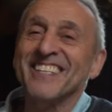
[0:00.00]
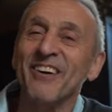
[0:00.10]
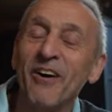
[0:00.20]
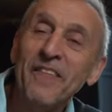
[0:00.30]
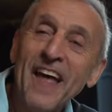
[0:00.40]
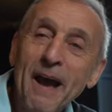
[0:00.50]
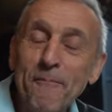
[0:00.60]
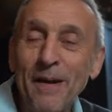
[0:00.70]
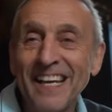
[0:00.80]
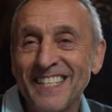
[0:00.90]
So on
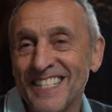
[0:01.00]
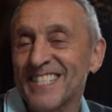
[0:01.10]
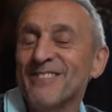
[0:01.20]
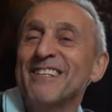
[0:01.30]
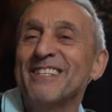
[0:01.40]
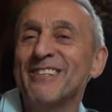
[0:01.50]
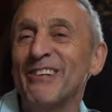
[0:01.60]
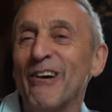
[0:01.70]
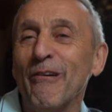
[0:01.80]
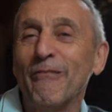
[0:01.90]
that basis, we
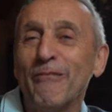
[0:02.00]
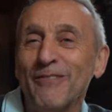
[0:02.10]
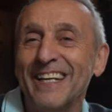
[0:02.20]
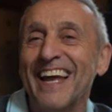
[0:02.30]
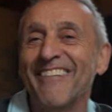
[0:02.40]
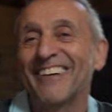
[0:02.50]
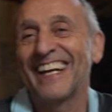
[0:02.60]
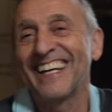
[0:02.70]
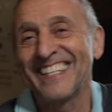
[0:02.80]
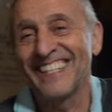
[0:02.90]
took off and we
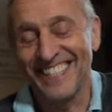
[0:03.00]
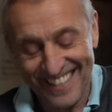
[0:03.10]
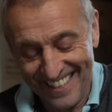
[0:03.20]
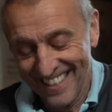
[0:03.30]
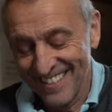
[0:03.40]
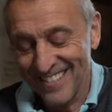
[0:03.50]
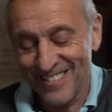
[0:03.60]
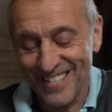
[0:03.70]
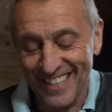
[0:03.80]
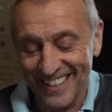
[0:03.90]
navigated
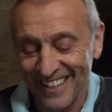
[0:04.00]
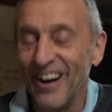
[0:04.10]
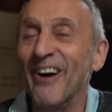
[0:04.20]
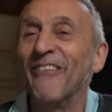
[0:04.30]
using a